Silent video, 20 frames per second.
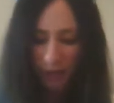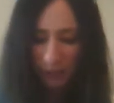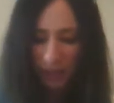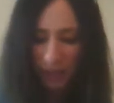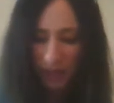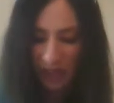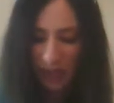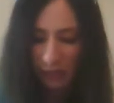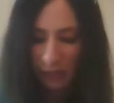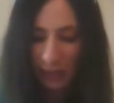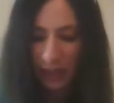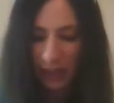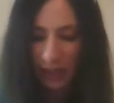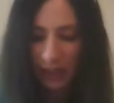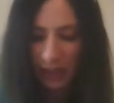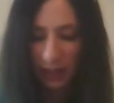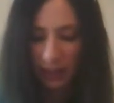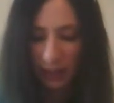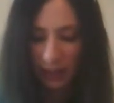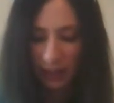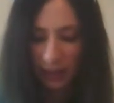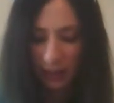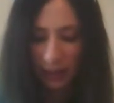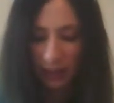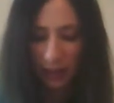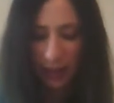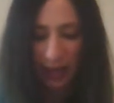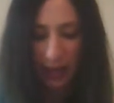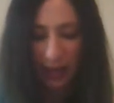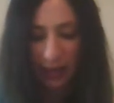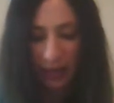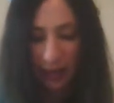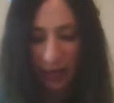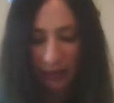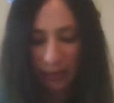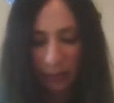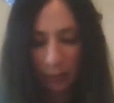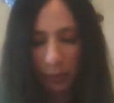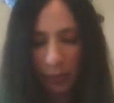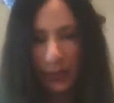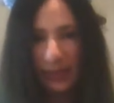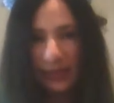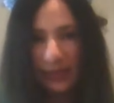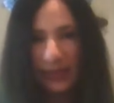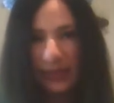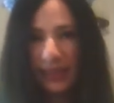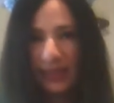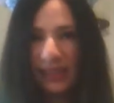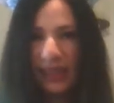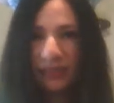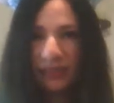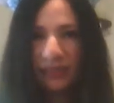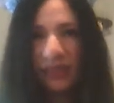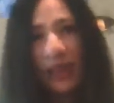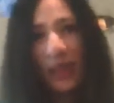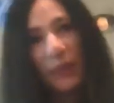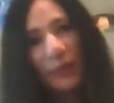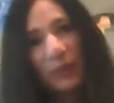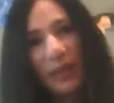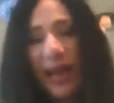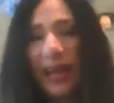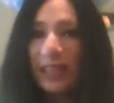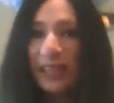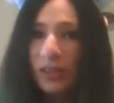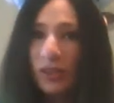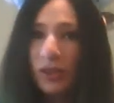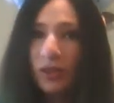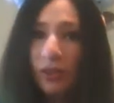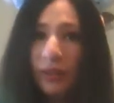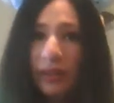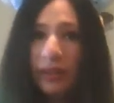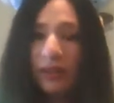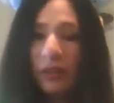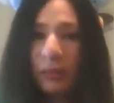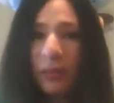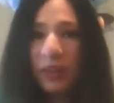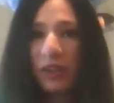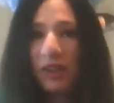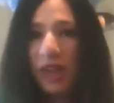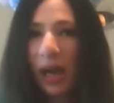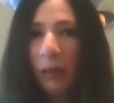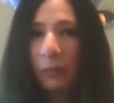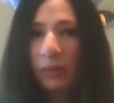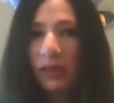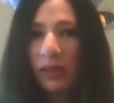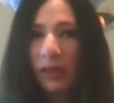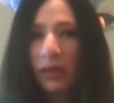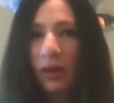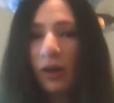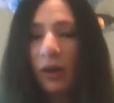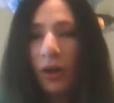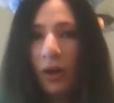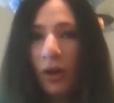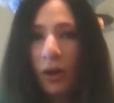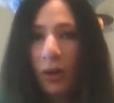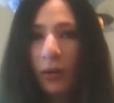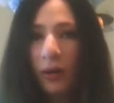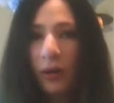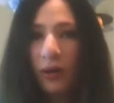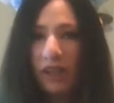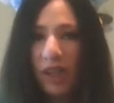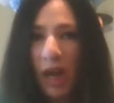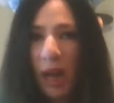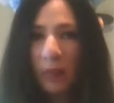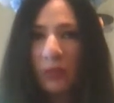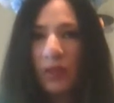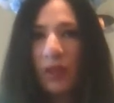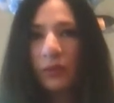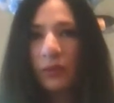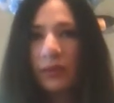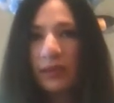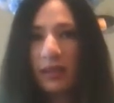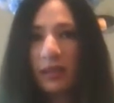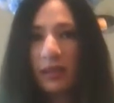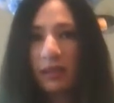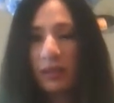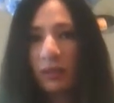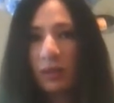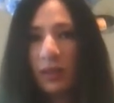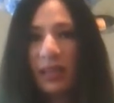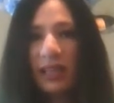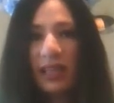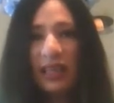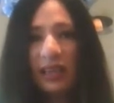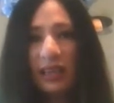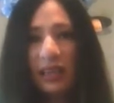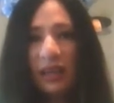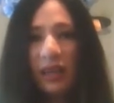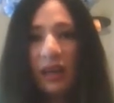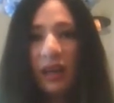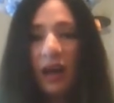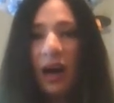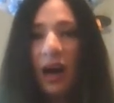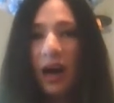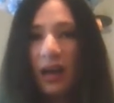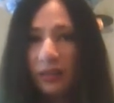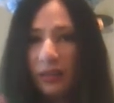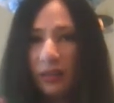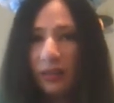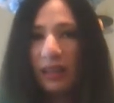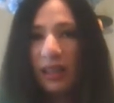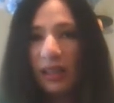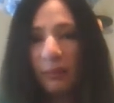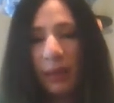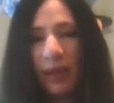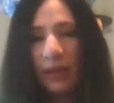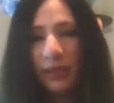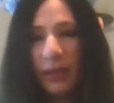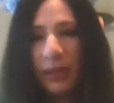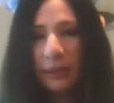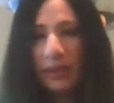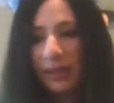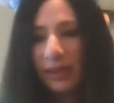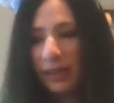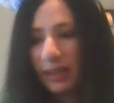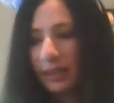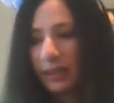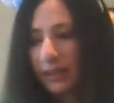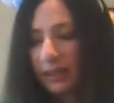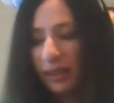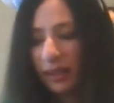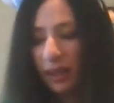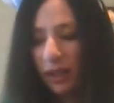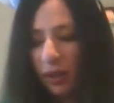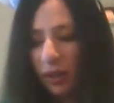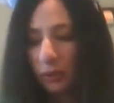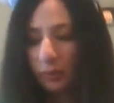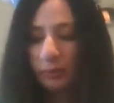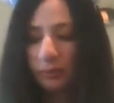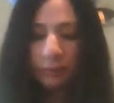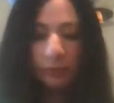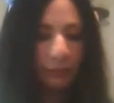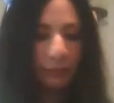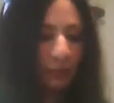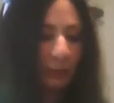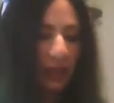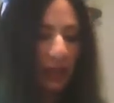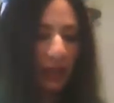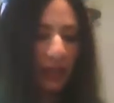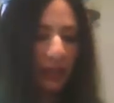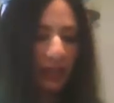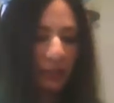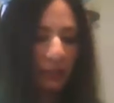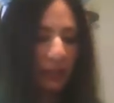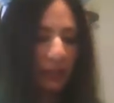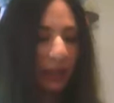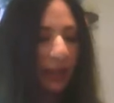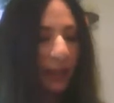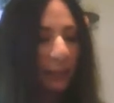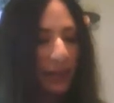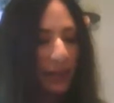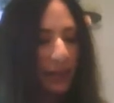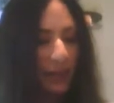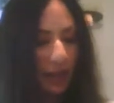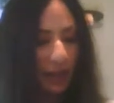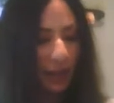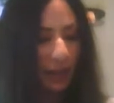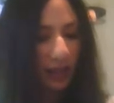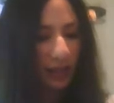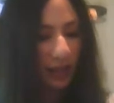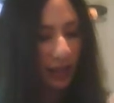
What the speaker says: Just because, I have pretty sensitive lips, I do need to wear chapstick or a chapstick with sunscreen underneath my lipstick, so because my lips suck.